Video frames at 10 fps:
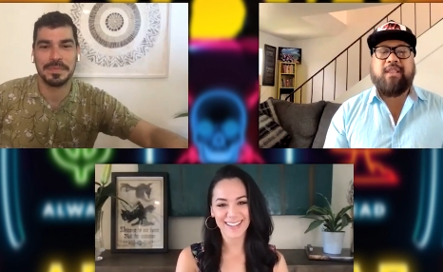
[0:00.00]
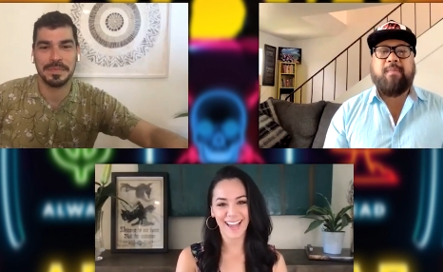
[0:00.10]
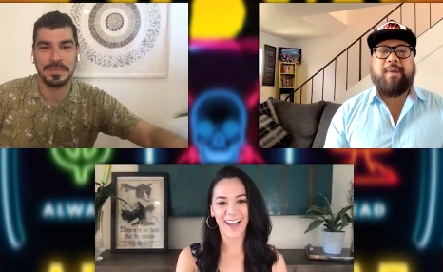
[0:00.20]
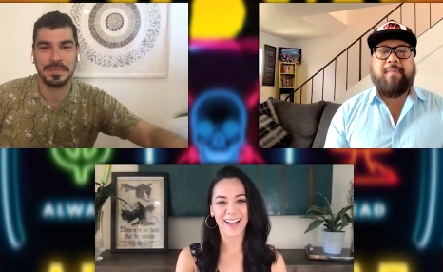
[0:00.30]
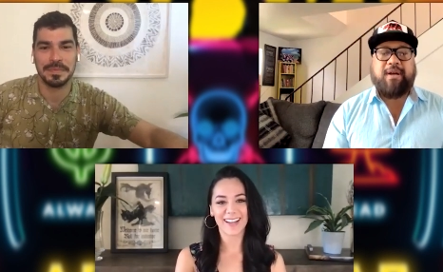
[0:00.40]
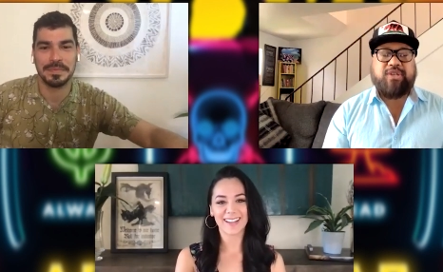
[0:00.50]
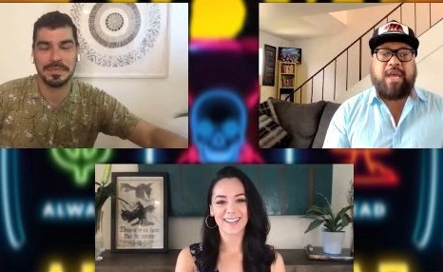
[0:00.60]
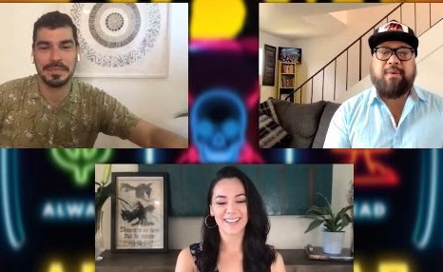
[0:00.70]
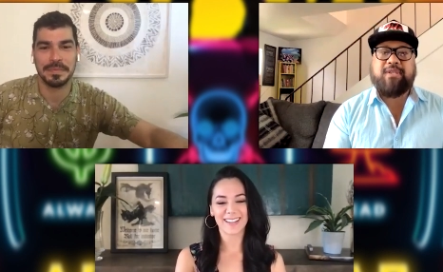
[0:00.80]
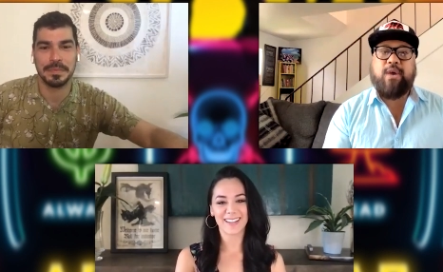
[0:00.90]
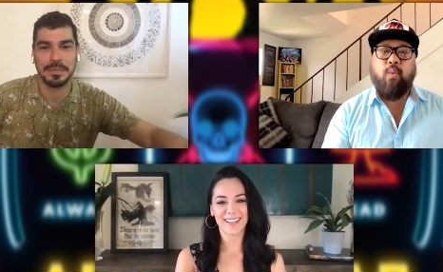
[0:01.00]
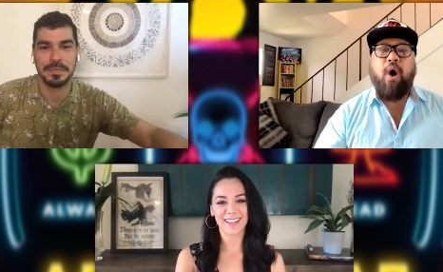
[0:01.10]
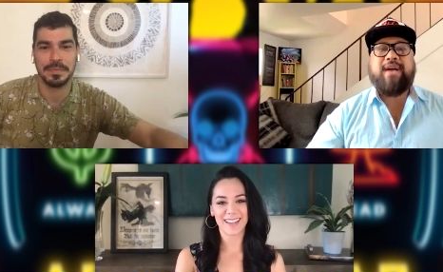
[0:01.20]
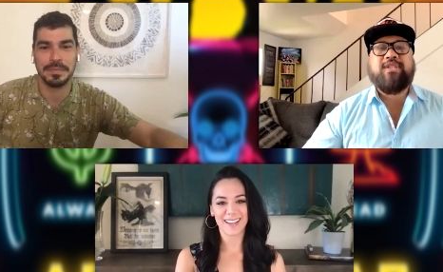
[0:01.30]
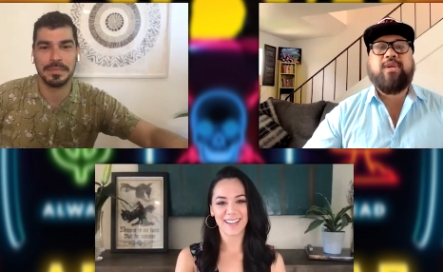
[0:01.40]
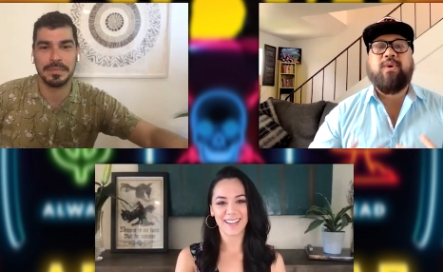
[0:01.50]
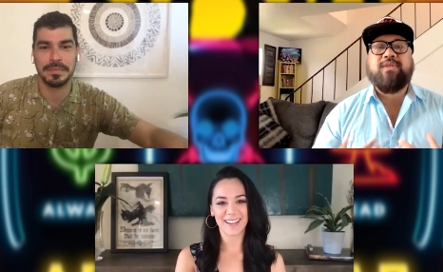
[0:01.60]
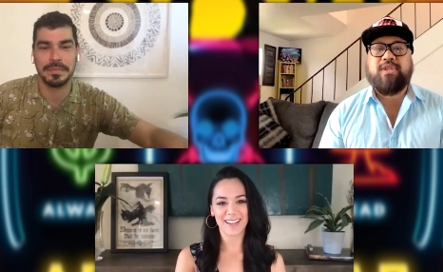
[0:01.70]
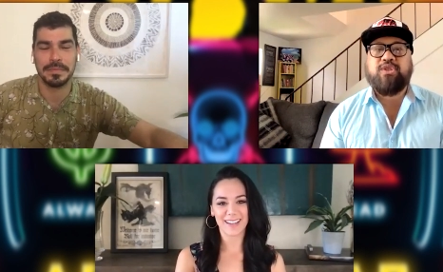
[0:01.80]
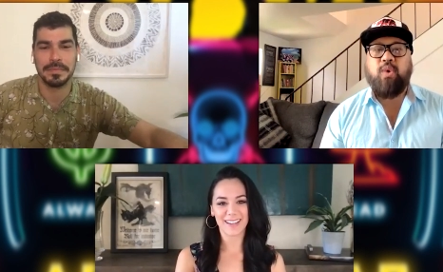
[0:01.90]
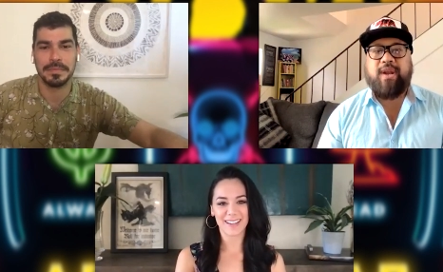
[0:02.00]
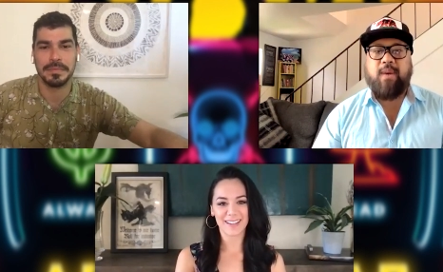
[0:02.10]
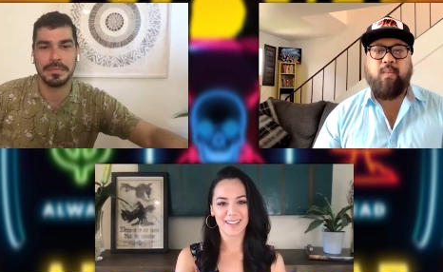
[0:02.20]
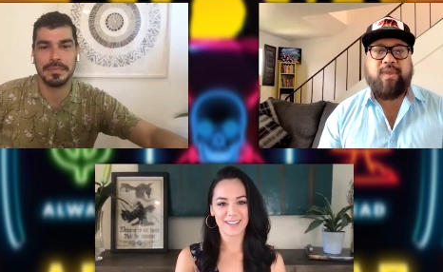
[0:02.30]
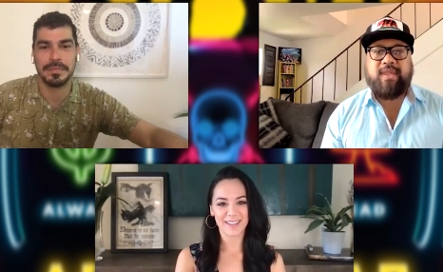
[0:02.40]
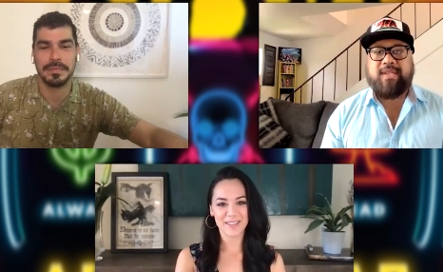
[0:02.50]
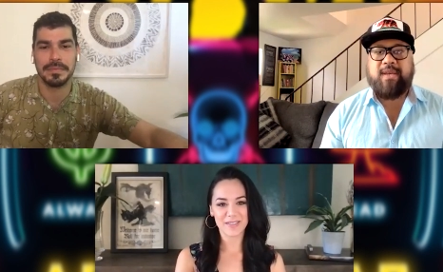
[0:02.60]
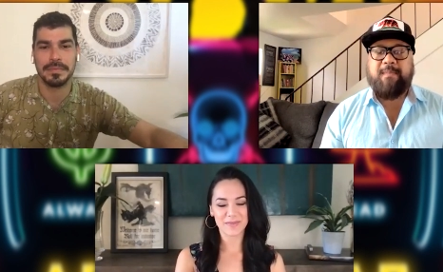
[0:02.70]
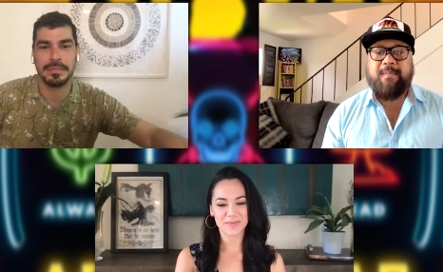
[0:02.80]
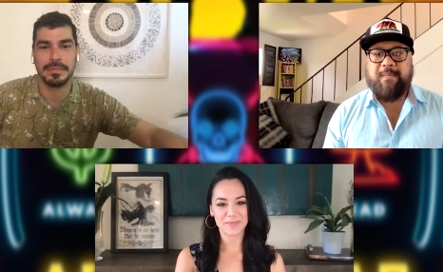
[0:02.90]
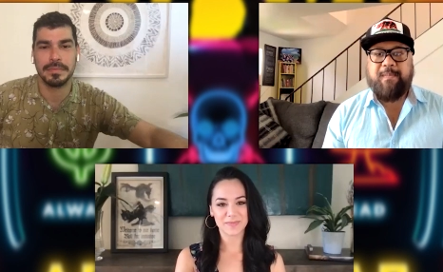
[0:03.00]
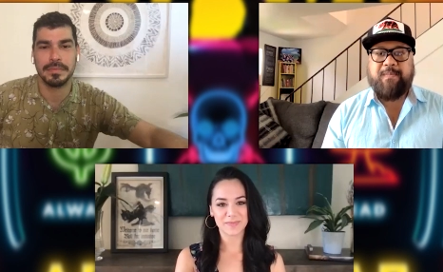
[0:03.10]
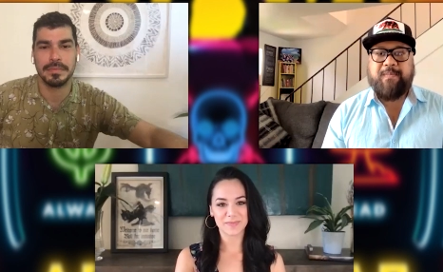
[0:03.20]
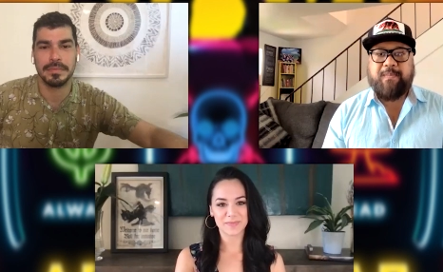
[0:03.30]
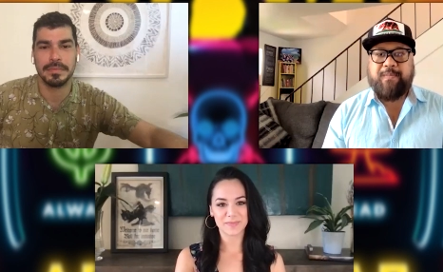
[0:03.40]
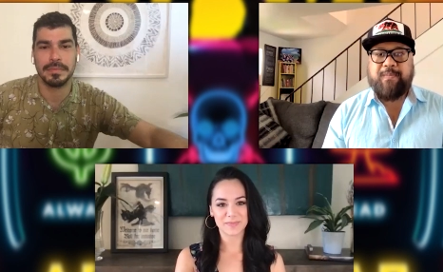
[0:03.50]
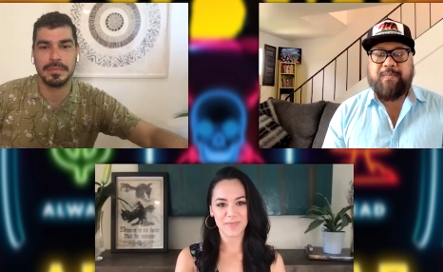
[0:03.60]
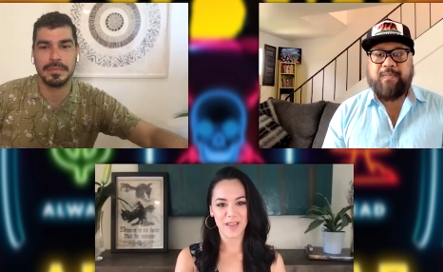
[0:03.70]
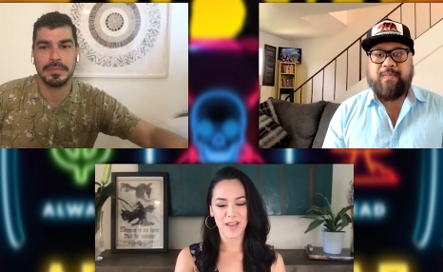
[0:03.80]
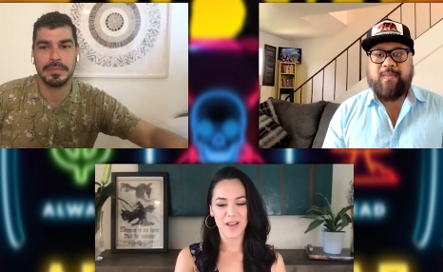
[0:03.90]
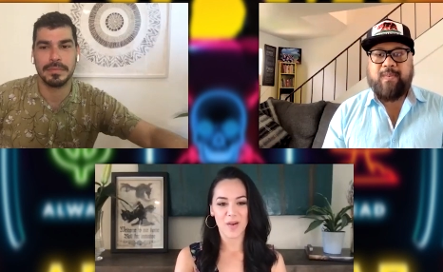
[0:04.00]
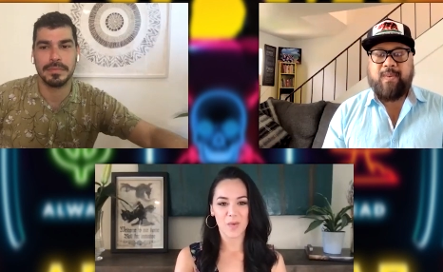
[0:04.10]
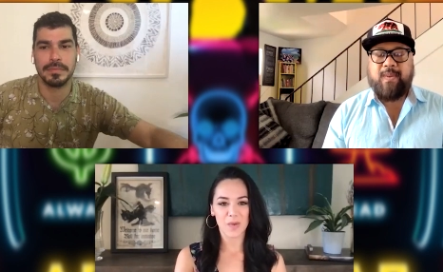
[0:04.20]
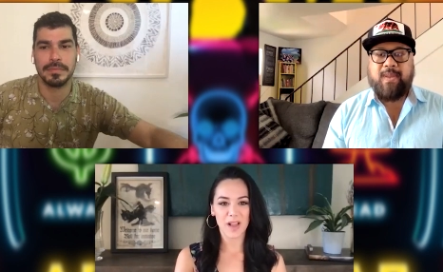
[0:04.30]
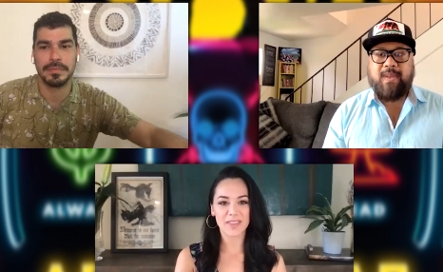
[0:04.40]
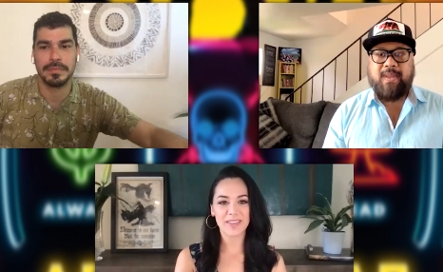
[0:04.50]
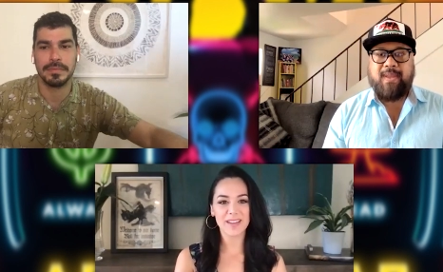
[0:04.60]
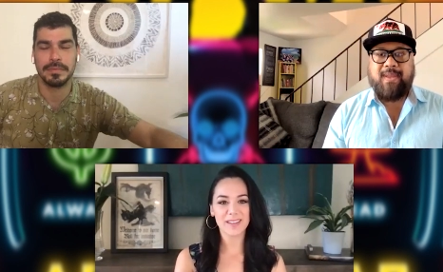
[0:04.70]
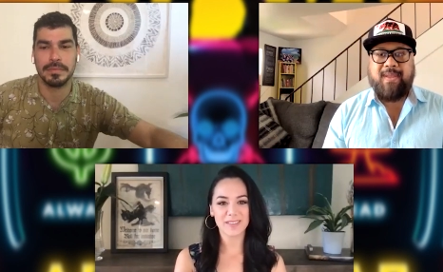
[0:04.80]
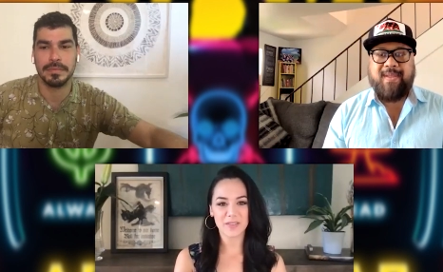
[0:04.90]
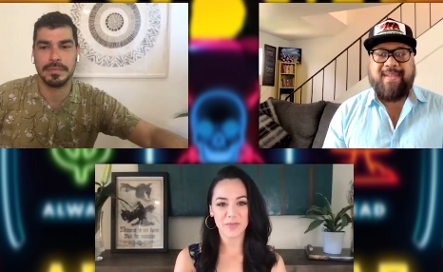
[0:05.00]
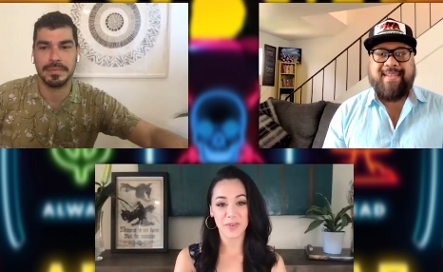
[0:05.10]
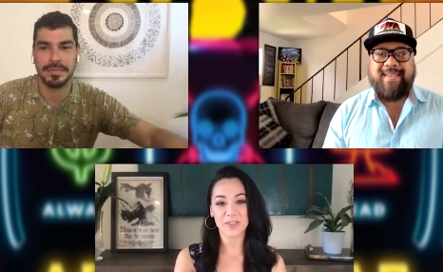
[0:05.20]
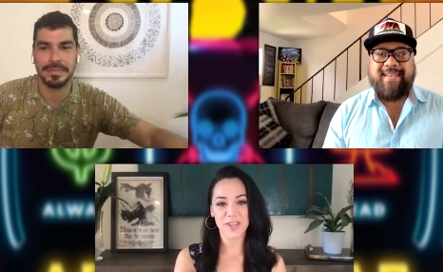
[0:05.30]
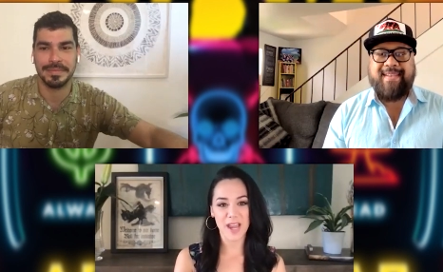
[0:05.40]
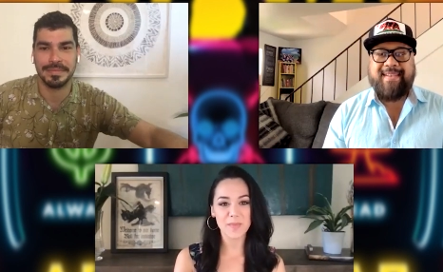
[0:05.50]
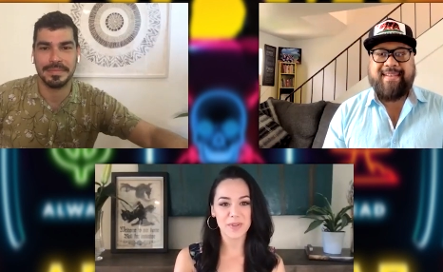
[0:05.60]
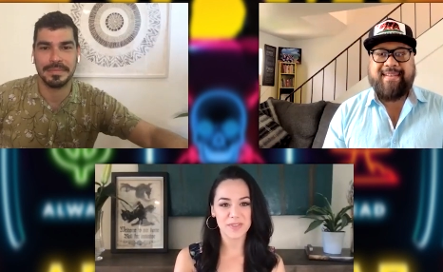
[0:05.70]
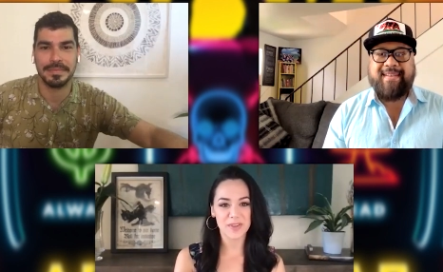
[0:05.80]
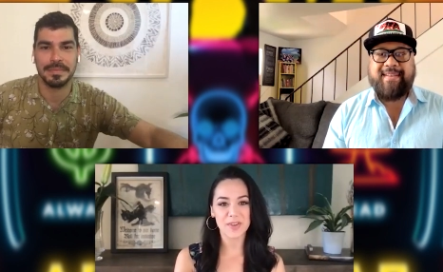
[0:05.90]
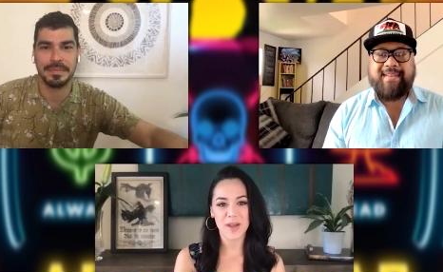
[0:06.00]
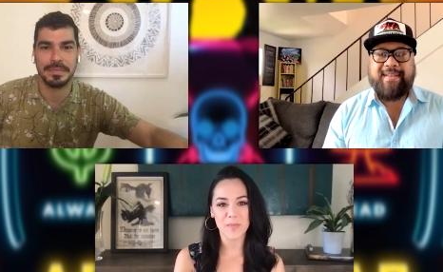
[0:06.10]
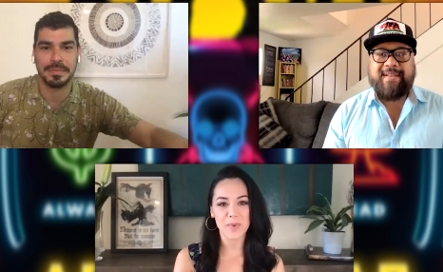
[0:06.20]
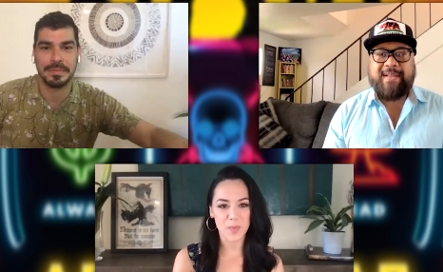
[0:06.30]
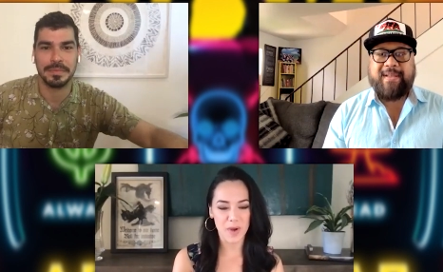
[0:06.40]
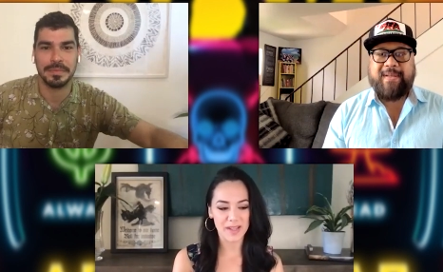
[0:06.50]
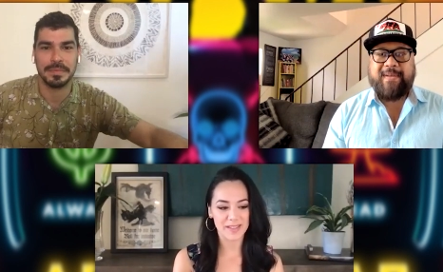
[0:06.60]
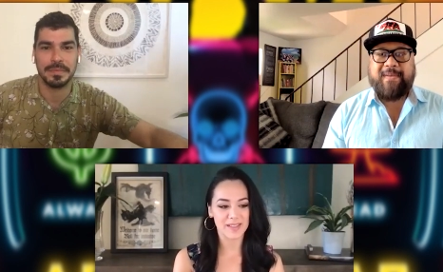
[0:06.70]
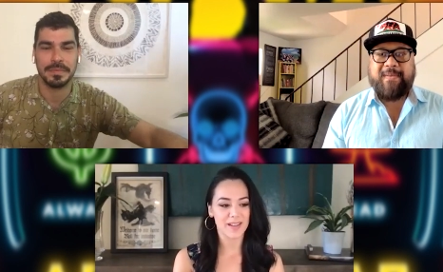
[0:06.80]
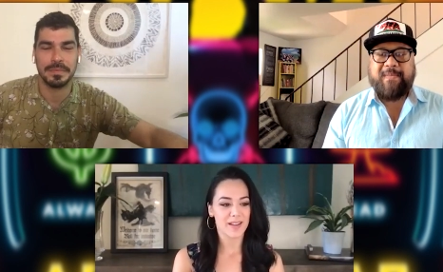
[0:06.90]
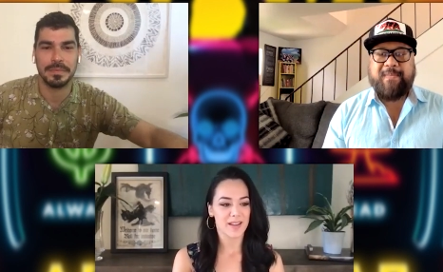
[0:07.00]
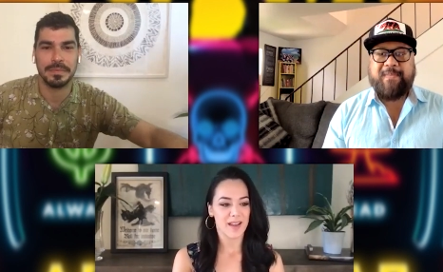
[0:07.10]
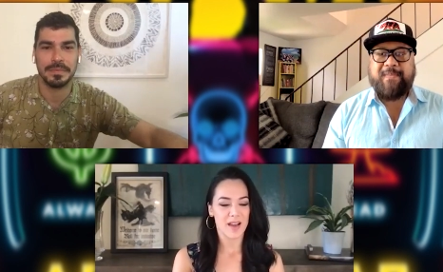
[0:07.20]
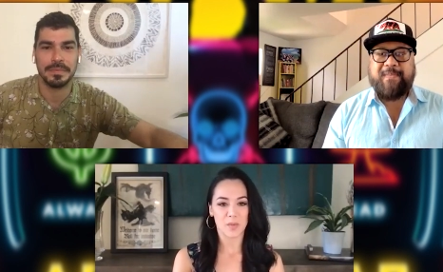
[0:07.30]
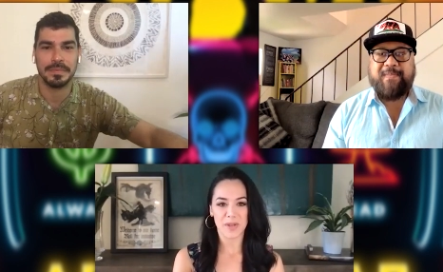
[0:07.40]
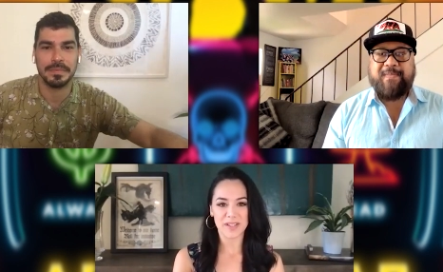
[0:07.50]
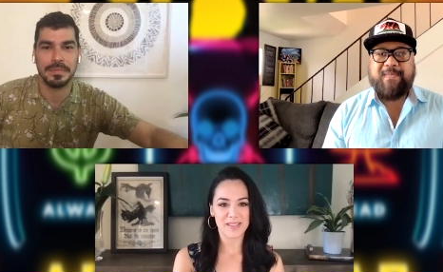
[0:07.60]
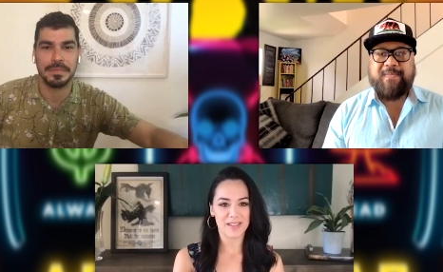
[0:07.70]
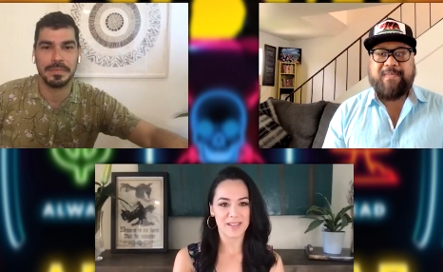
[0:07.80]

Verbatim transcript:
Speaker 1: a little bit about Chambers and why she wants to join up with the team.
Speaker 2: Well, I think for Chambers, her number one uh, reason